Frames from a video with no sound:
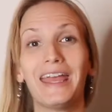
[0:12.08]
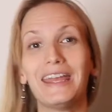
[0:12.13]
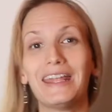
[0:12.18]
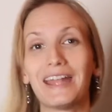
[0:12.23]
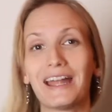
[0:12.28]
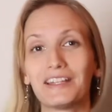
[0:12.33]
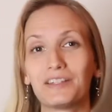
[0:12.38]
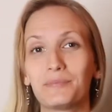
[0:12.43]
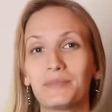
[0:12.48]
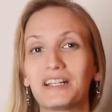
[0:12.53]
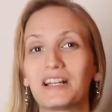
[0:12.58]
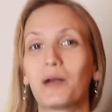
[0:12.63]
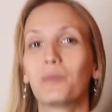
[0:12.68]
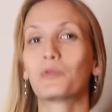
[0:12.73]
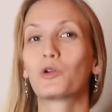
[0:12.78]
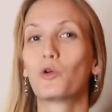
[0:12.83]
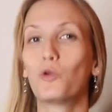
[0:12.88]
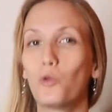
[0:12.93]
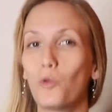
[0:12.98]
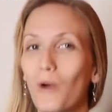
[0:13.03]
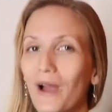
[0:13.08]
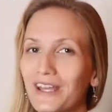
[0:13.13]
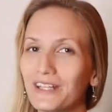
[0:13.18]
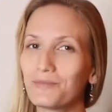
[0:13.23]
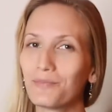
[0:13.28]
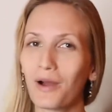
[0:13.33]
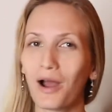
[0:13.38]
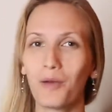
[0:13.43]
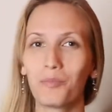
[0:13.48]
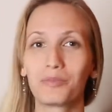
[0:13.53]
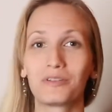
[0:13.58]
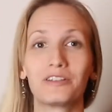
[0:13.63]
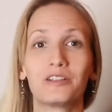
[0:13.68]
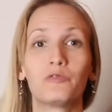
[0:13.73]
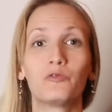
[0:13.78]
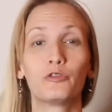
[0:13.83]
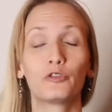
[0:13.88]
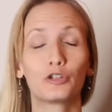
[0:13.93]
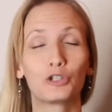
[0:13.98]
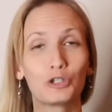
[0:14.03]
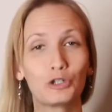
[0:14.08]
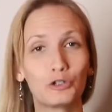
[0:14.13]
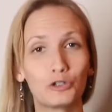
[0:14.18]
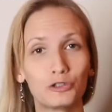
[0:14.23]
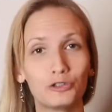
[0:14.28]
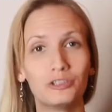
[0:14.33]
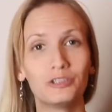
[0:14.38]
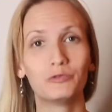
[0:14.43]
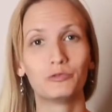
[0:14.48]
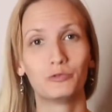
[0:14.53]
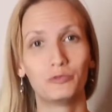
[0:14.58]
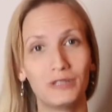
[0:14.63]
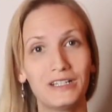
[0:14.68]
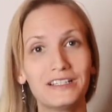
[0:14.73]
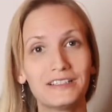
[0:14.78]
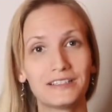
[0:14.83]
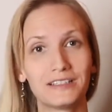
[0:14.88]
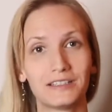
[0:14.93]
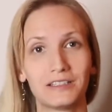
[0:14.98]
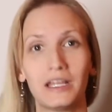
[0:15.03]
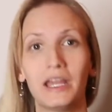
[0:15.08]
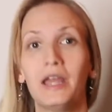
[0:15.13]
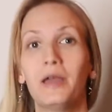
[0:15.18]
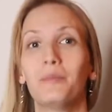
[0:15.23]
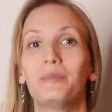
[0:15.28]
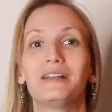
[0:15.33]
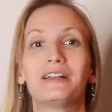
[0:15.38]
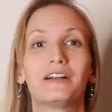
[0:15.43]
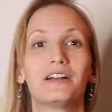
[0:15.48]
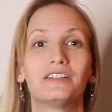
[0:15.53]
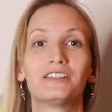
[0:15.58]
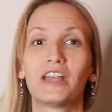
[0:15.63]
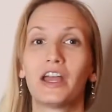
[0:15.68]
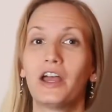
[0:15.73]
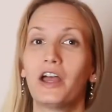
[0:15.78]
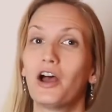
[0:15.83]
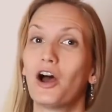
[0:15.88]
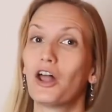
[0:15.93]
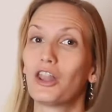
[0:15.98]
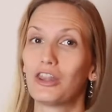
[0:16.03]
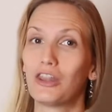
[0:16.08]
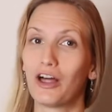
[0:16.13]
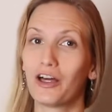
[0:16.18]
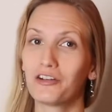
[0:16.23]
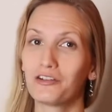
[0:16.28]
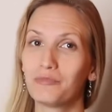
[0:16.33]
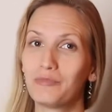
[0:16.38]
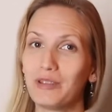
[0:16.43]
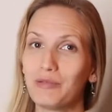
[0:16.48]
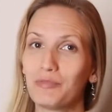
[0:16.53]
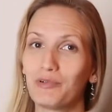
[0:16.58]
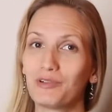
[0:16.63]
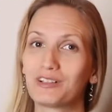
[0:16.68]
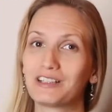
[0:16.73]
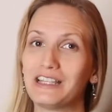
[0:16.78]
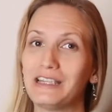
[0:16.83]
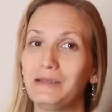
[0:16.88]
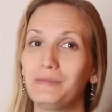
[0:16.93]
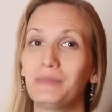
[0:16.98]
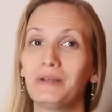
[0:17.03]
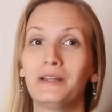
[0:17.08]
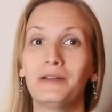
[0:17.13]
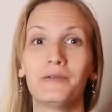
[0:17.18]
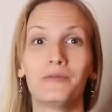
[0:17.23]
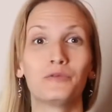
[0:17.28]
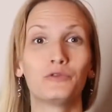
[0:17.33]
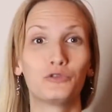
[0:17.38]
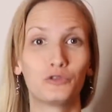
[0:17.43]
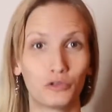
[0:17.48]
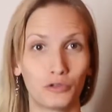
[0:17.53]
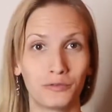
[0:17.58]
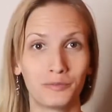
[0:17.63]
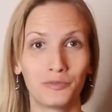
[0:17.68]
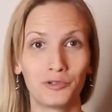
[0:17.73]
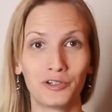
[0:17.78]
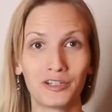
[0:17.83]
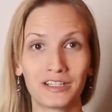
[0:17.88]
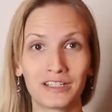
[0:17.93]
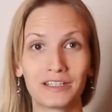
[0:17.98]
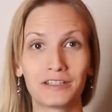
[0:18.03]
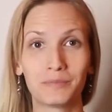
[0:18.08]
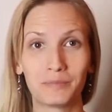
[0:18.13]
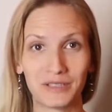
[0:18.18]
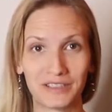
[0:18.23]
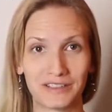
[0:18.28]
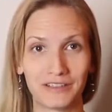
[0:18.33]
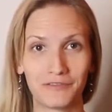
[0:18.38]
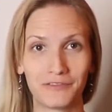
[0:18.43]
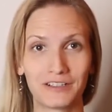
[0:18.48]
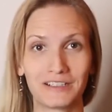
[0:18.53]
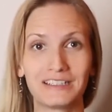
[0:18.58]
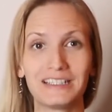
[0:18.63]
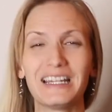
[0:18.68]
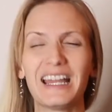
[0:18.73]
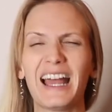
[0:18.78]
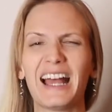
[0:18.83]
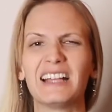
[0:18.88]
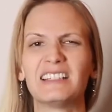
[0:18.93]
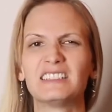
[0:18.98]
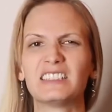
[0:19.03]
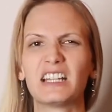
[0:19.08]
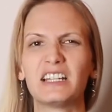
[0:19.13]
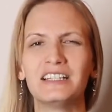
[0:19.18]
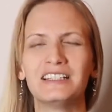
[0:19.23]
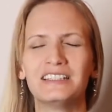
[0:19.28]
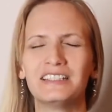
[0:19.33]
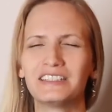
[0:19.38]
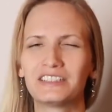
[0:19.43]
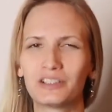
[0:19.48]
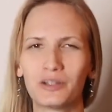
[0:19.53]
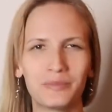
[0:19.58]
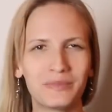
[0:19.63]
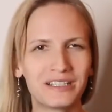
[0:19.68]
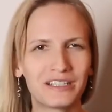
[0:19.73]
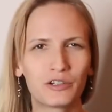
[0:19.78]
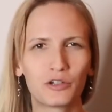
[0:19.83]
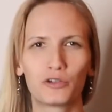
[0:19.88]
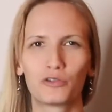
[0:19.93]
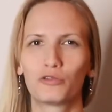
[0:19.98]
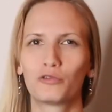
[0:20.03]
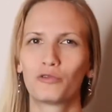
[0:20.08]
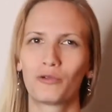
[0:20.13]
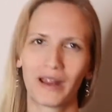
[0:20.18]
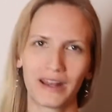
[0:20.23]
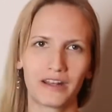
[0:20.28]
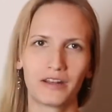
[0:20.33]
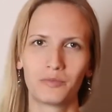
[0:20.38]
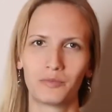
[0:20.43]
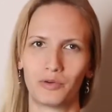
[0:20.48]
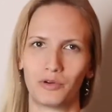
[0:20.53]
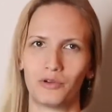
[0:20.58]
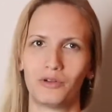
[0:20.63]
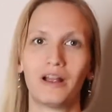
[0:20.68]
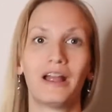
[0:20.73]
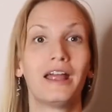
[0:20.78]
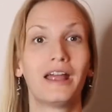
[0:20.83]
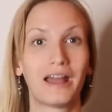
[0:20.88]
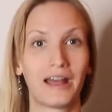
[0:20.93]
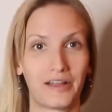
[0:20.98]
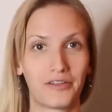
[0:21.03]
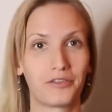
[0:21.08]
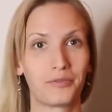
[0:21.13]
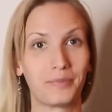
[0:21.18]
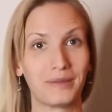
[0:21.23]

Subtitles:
It has become quite popular and for good reason because a lot of people claim turmeric specifically has some incredible health